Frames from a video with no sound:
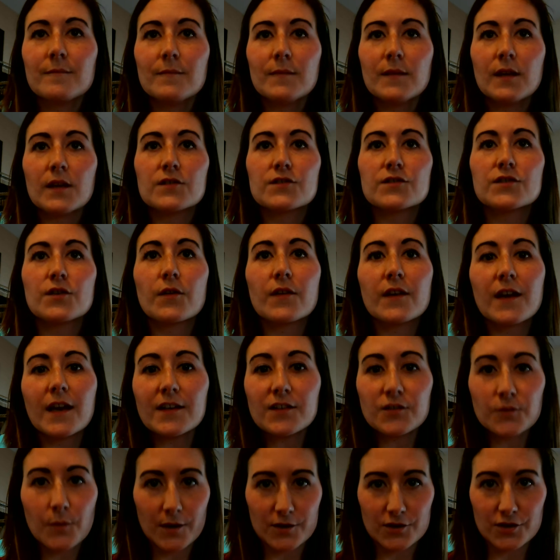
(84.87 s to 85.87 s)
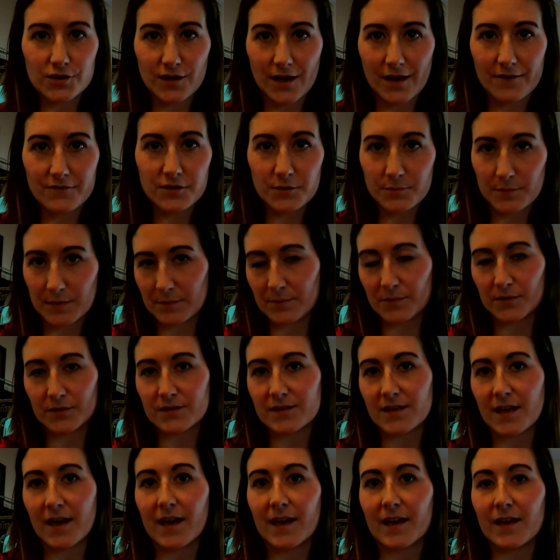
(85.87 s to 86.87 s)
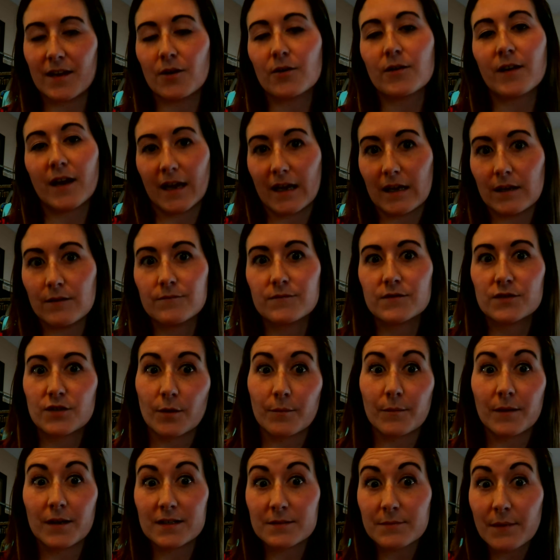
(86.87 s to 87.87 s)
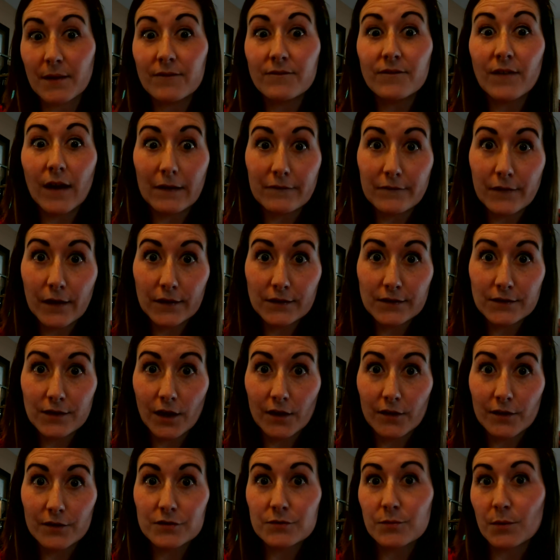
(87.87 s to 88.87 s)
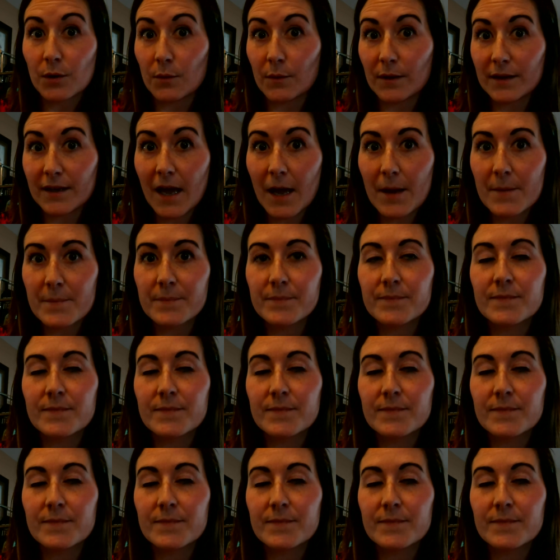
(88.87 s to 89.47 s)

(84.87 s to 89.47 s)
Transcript: So the next question after people say, okay, so I'm going to spend $5,000, what do I get?